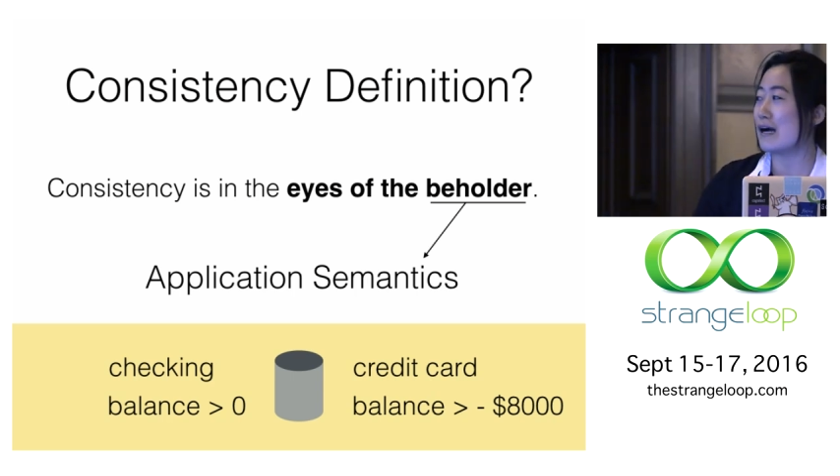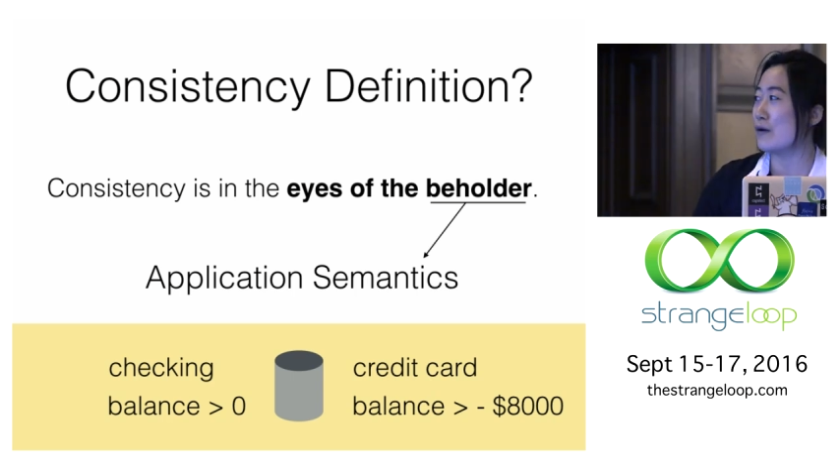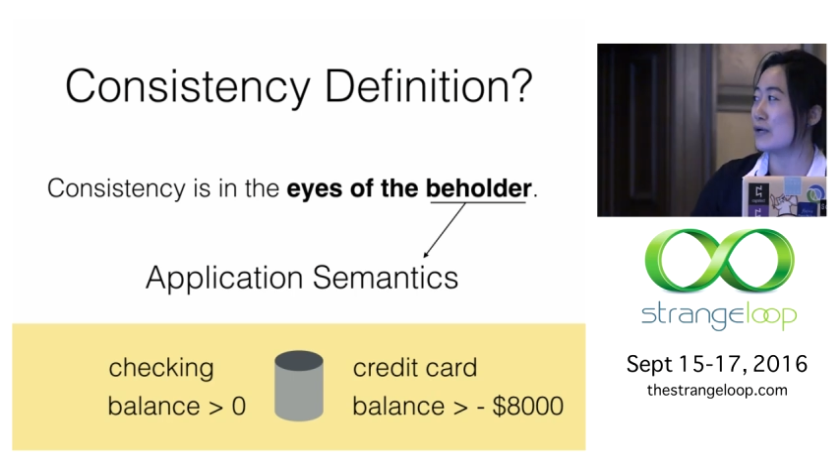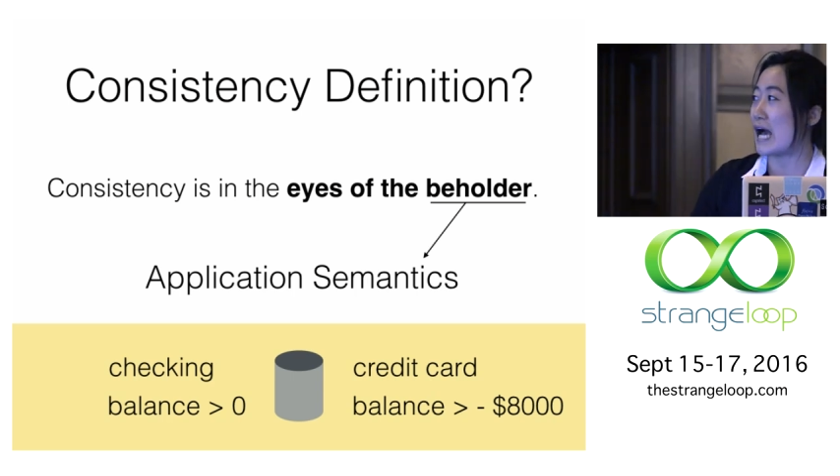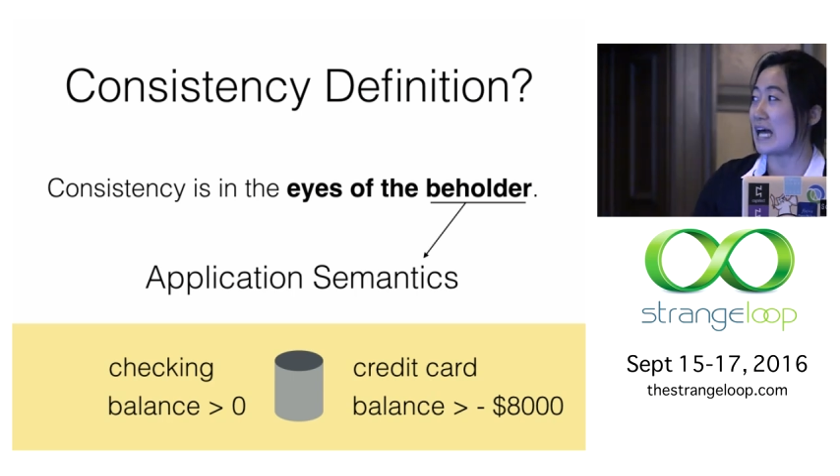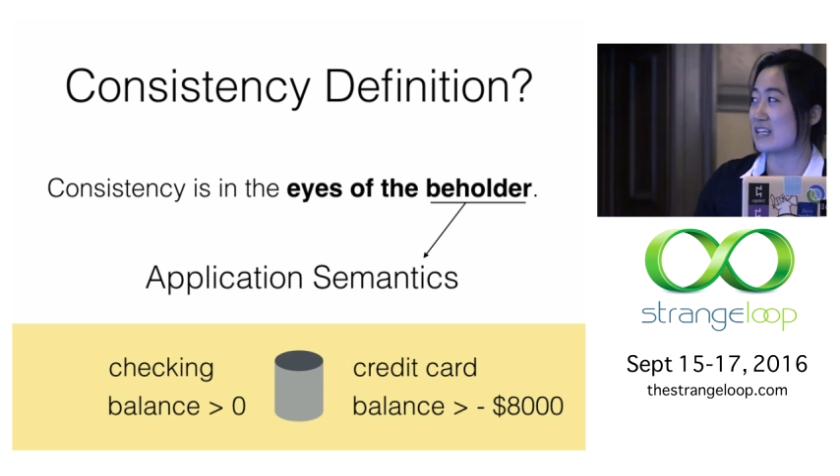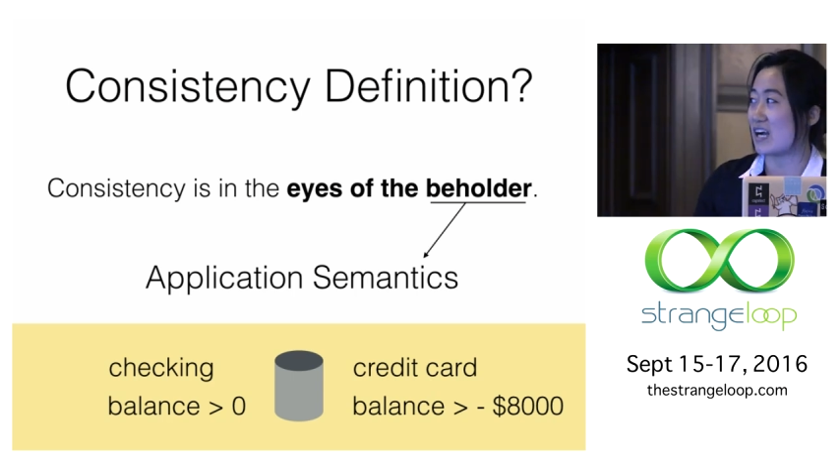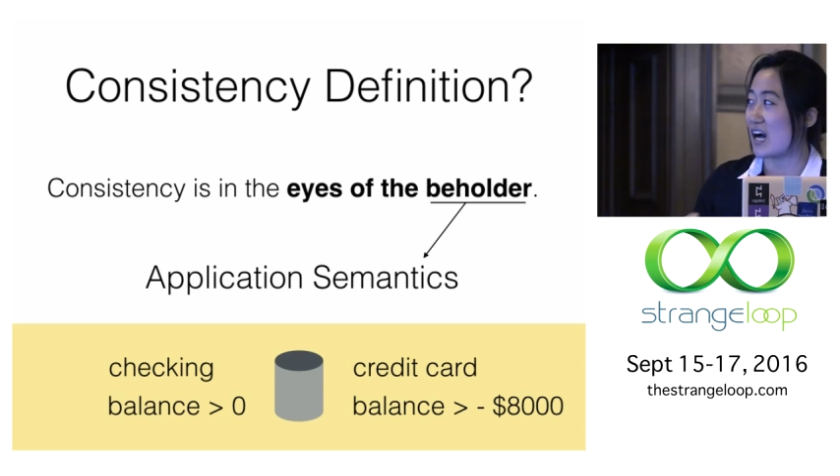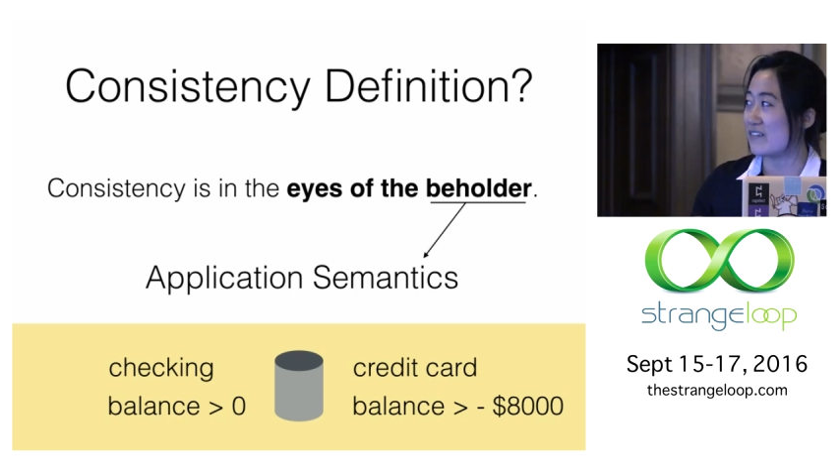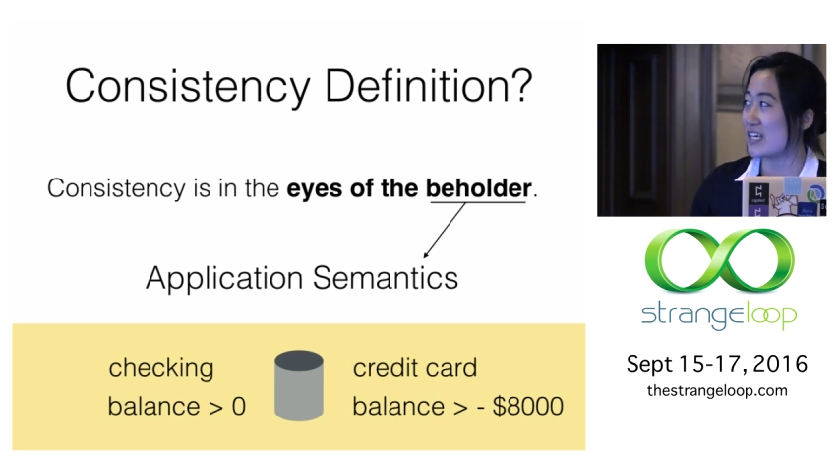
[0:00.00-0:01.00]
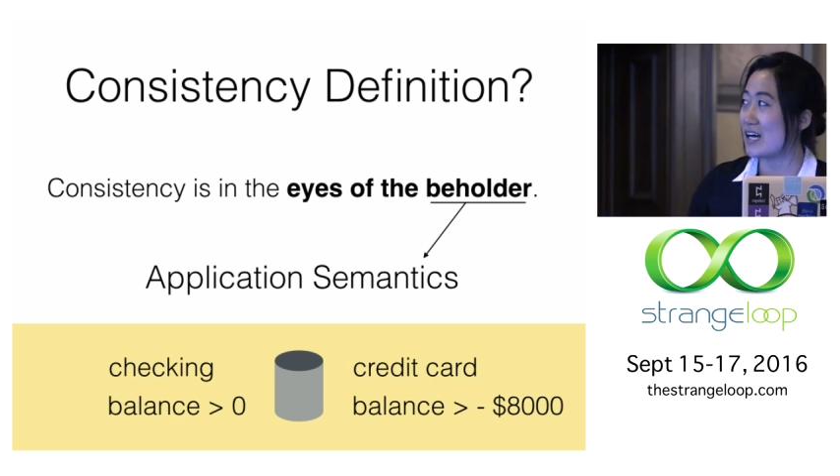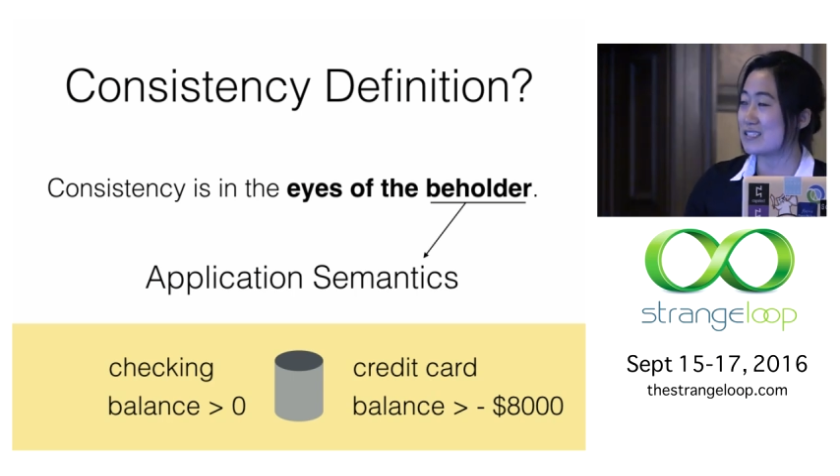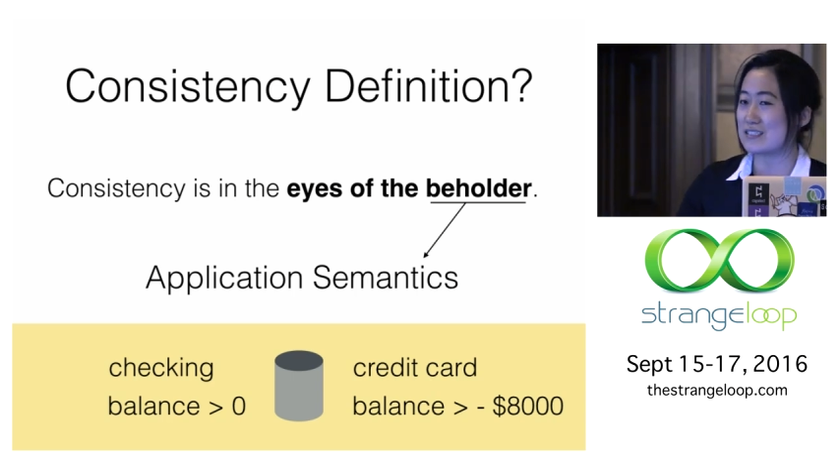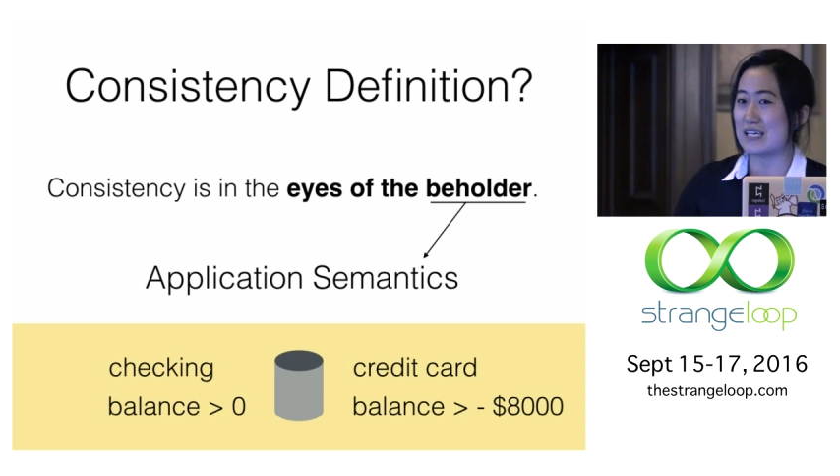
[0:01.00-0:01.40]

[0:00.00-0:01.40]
I would add the caveat